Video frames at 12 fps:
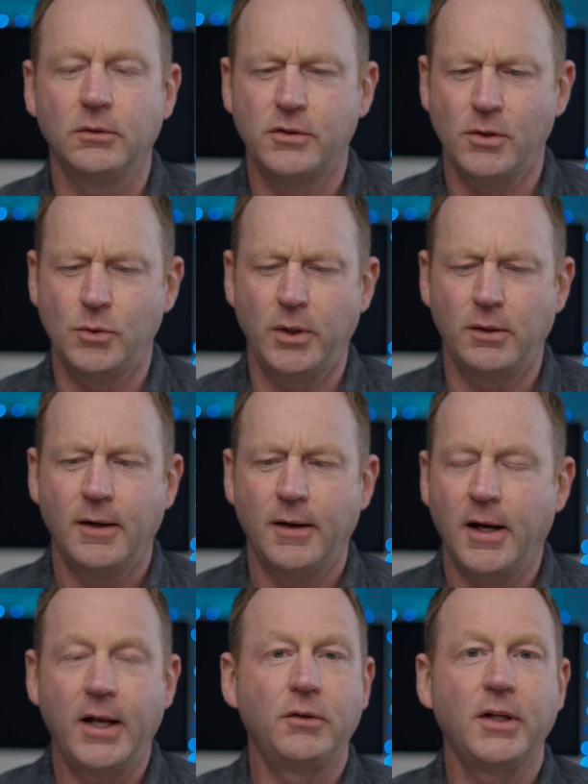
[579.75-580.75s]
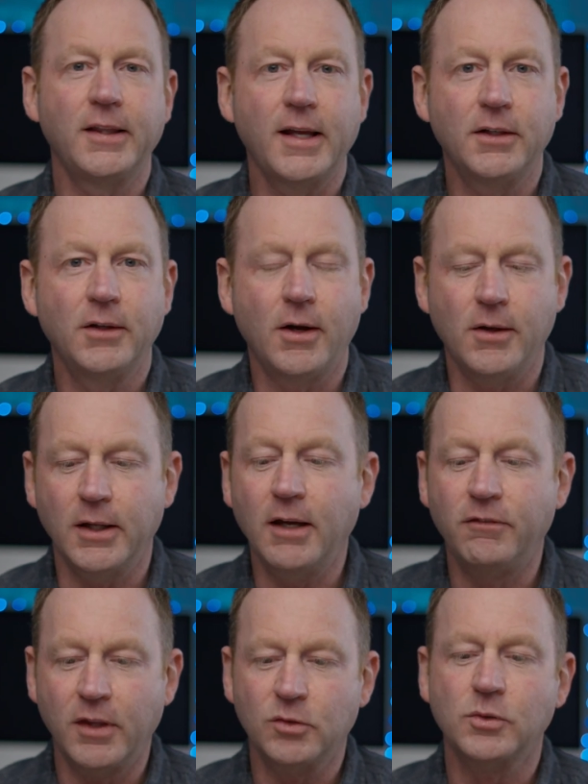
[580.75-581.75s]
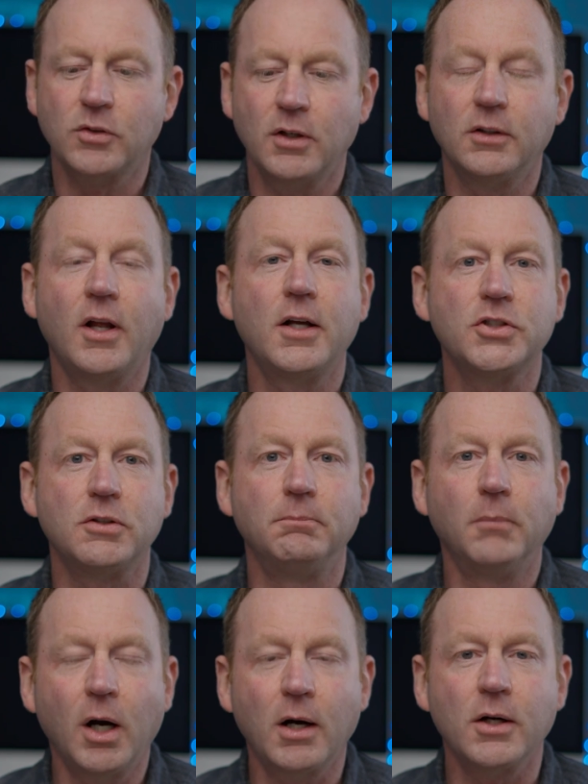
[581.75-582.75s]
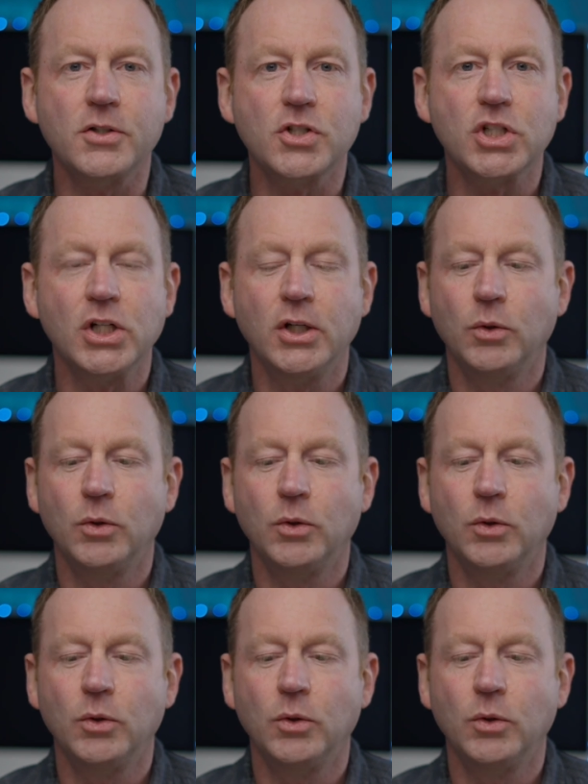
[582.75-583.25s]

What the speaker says: So I don't get that at all. If this was going to launch in March,